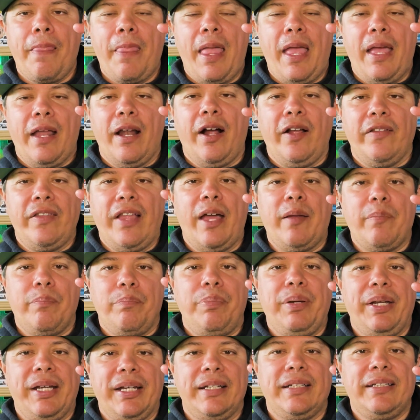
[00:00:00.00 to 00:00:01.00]
and on that
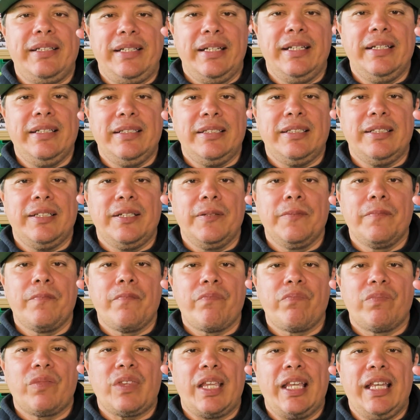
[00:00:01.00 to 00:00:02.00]
big disc,
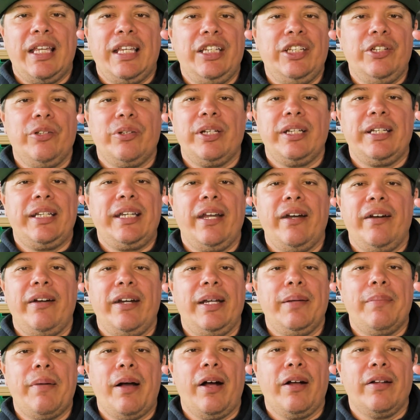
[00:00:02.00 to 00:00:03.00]
you could
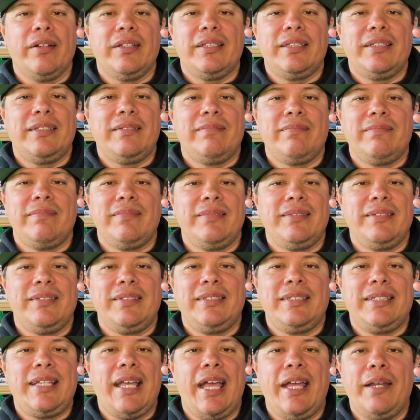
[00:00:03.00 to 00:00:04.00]
carry about
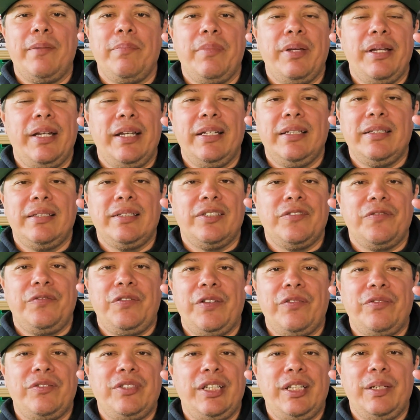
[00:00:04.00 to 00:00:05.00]
10 minutes,
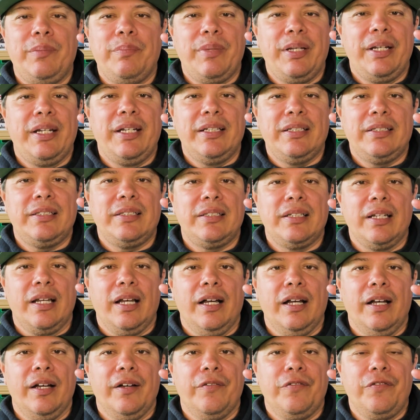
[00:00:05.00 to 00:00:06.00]
15 minutes
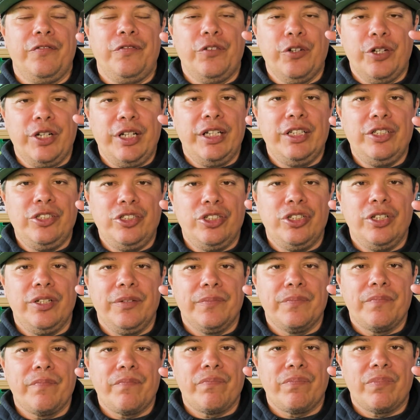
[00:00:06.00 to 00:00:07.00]
of footage
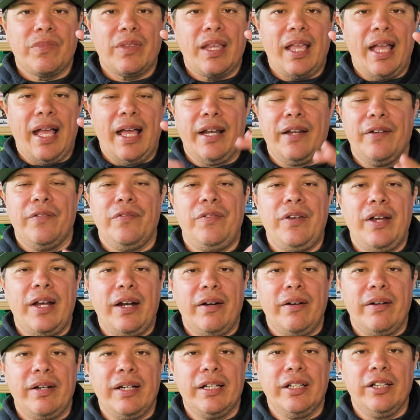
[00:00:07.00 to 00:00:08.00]
at a
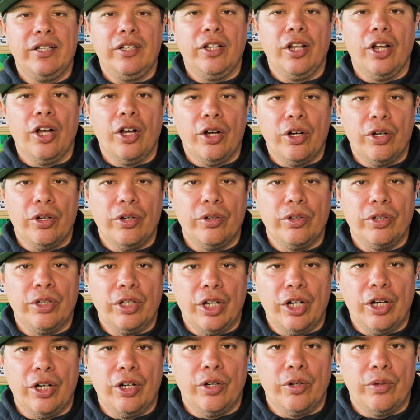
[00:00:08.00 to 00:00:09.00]
very
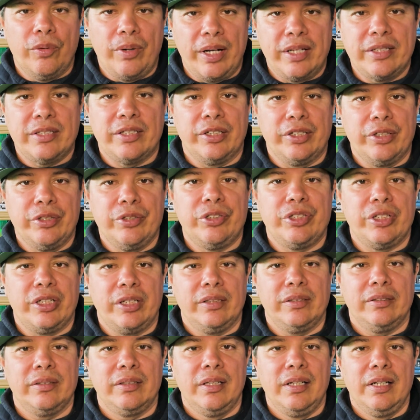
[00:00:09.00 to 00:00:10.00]
low
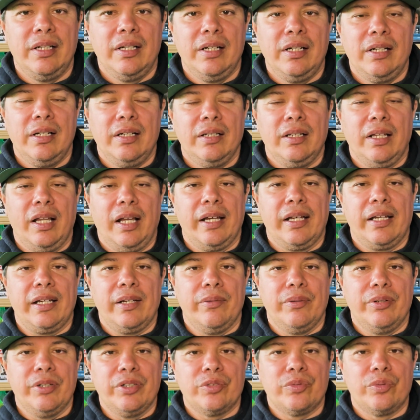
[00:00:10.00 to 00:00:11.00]
resolution. Like,
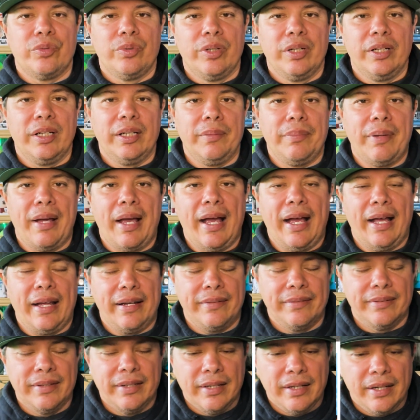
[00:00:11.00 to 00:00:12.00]
it was really
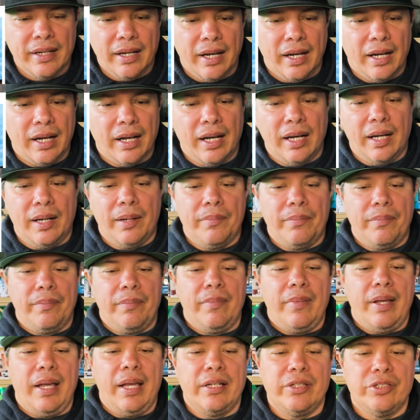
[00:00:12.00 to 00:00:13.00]
bad.
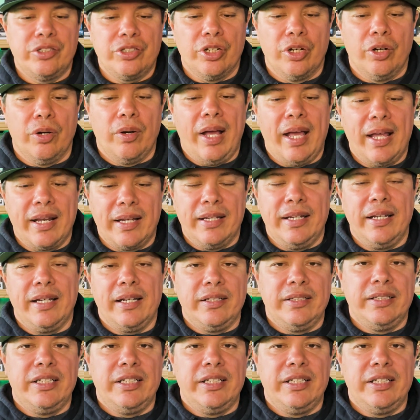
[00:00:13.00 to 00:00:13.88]
And so editing